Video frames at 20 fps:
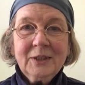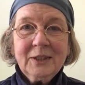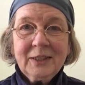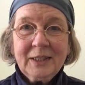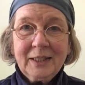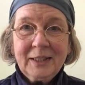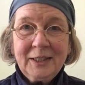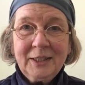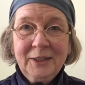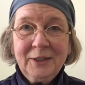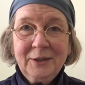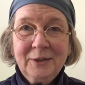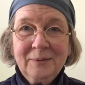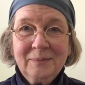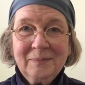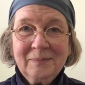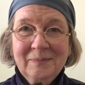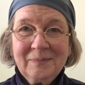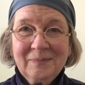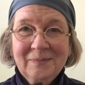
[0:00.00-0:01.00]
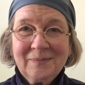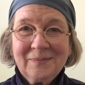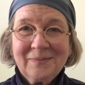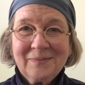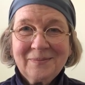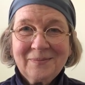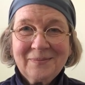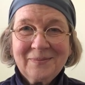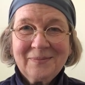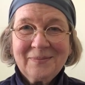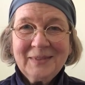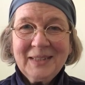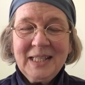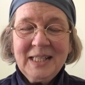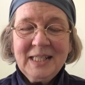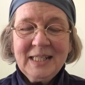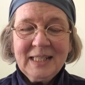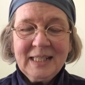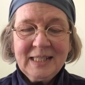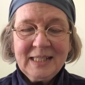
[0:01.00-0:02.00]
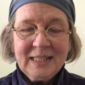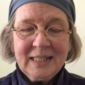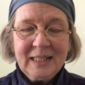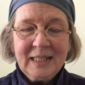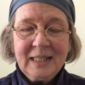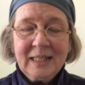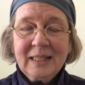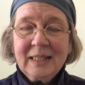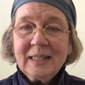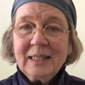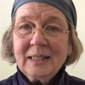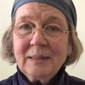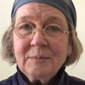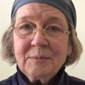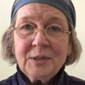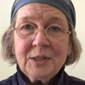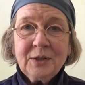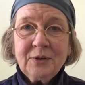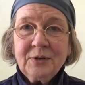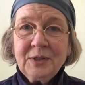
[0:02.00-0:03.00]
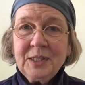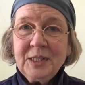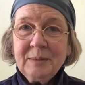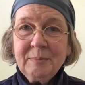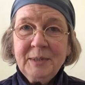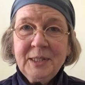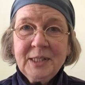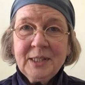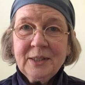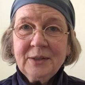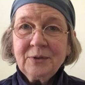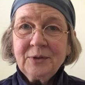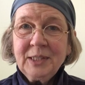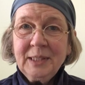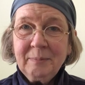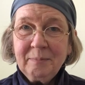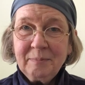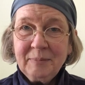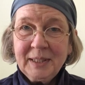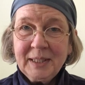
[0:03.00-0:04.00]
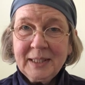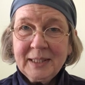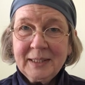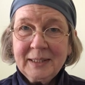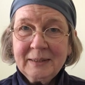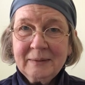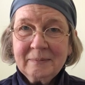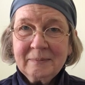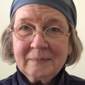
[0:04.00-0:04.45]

Thank you, he says. I'm sorry to be so nitpicking.